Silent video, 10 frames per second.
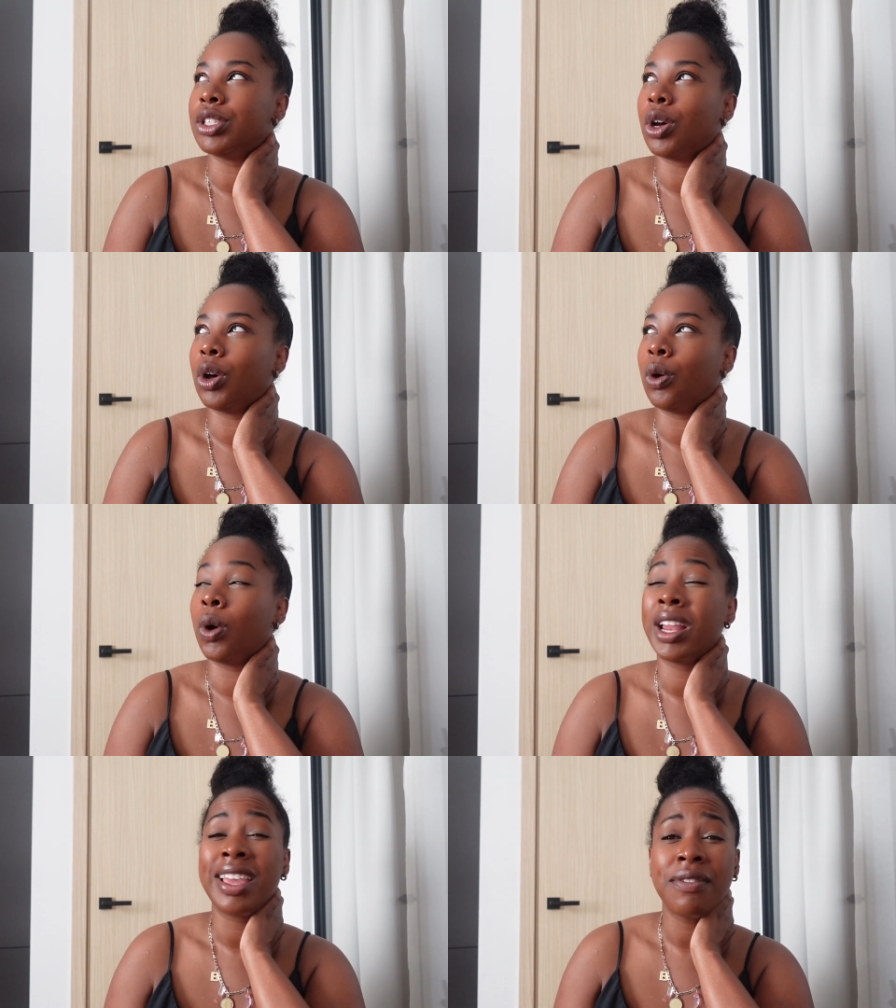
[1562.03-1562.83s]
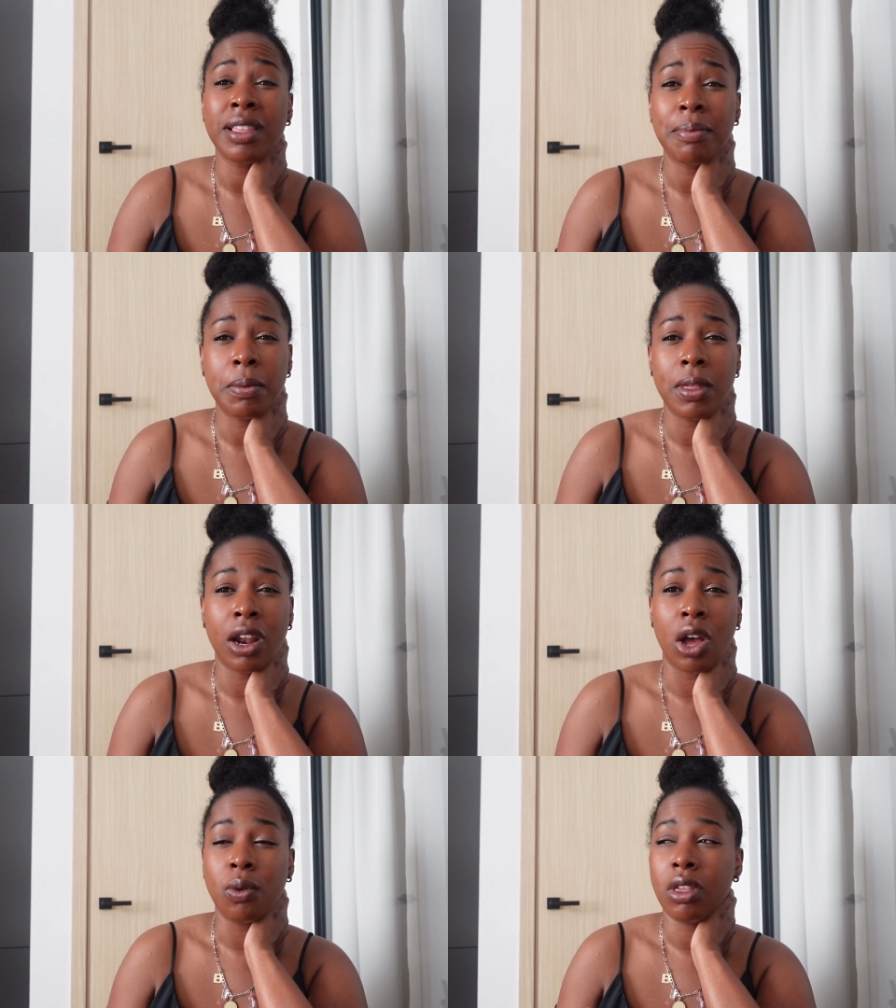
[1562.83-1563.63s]
so, and even like people
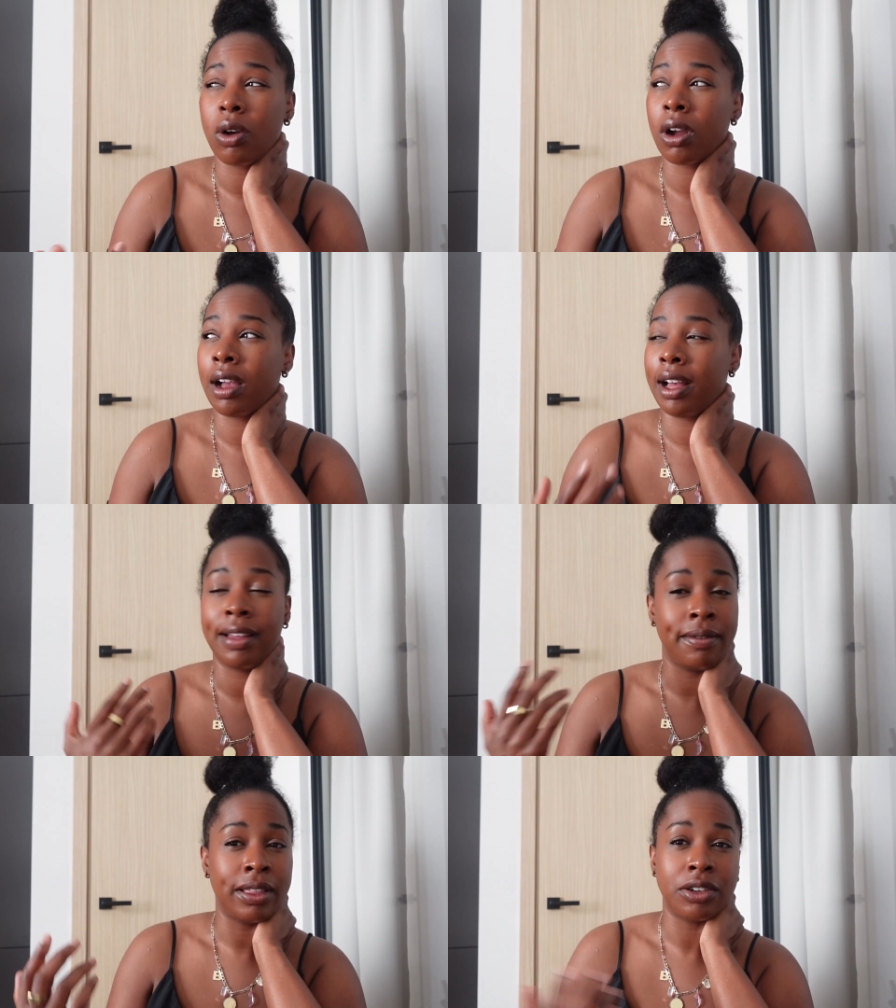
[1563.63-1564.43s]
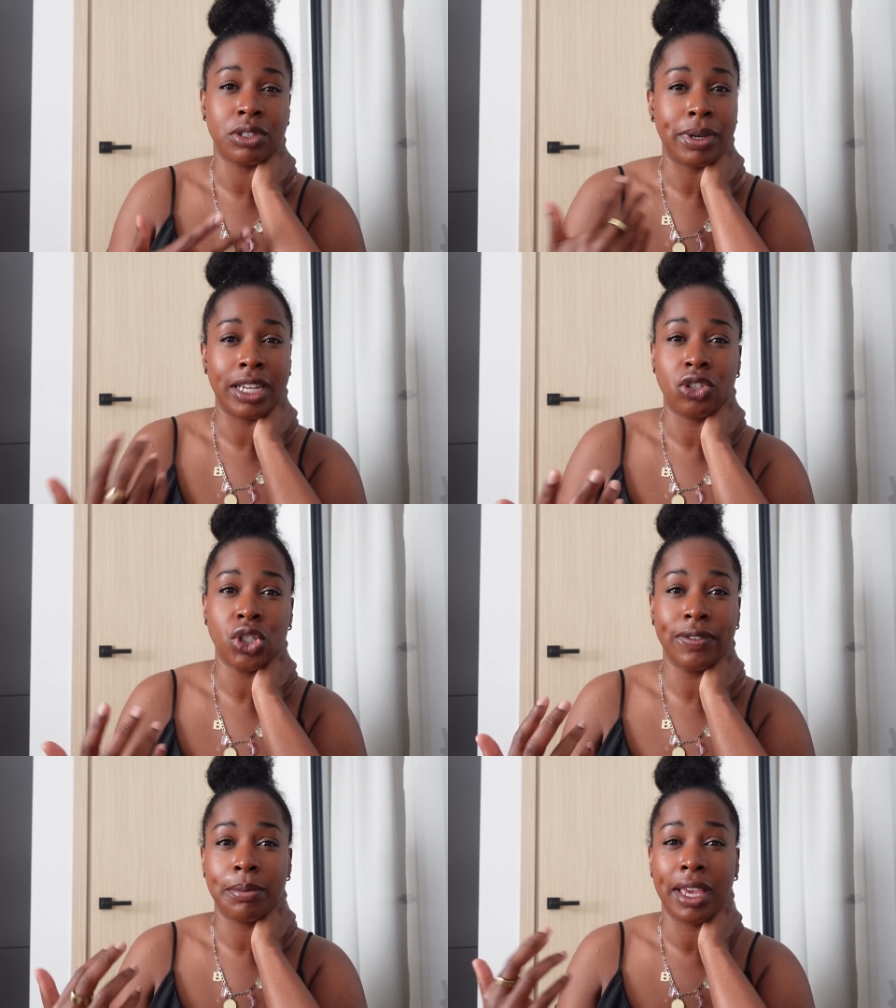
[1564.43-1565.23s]
that own there's been a
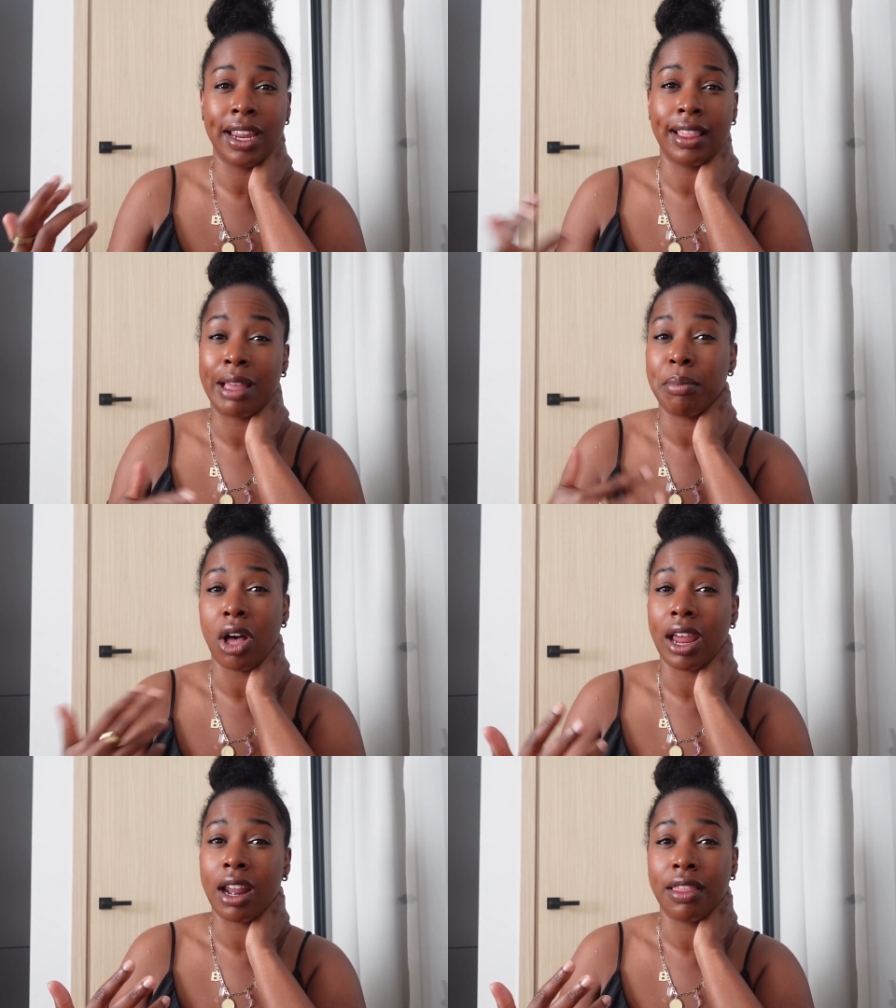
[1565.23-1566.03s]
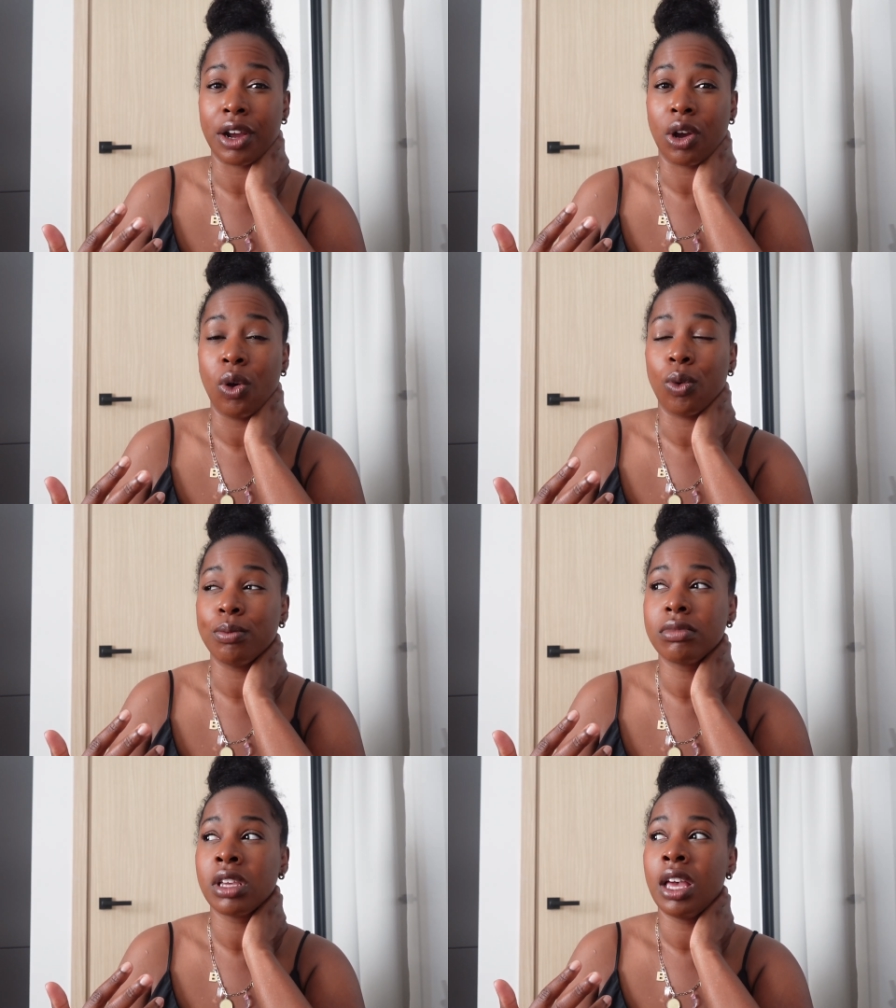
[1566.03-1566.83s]
history of them getting like bought out of their
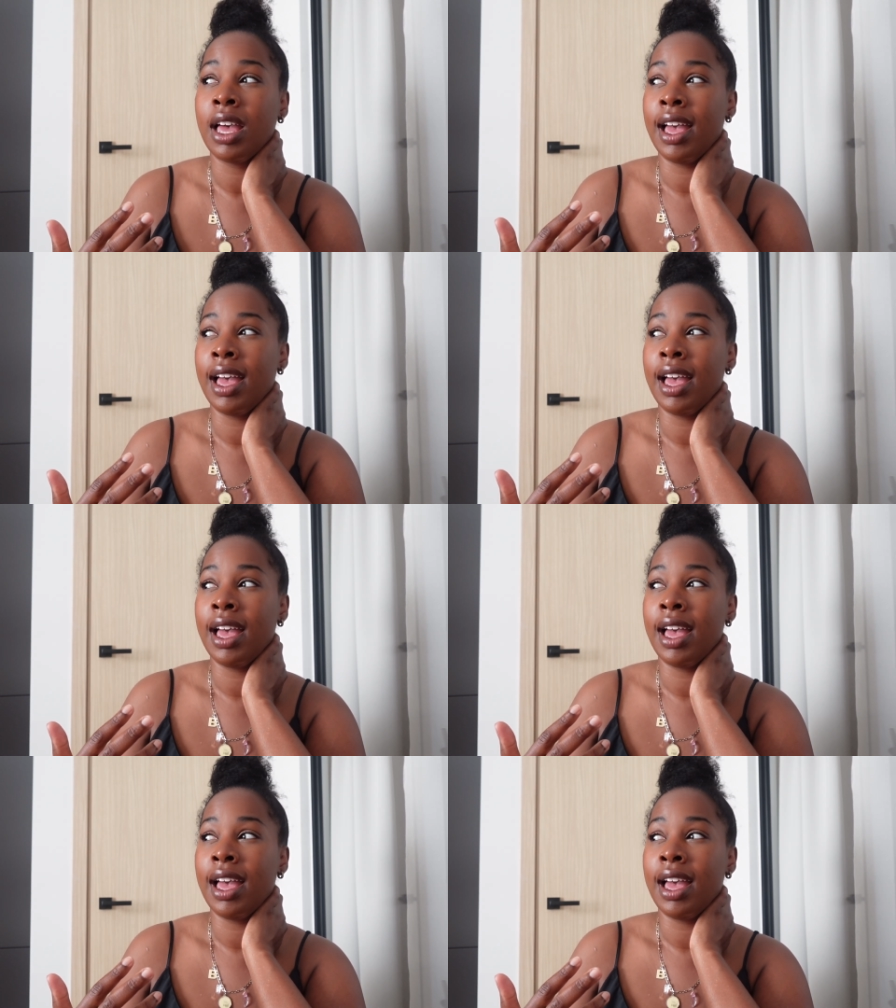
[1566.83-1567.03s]
homes.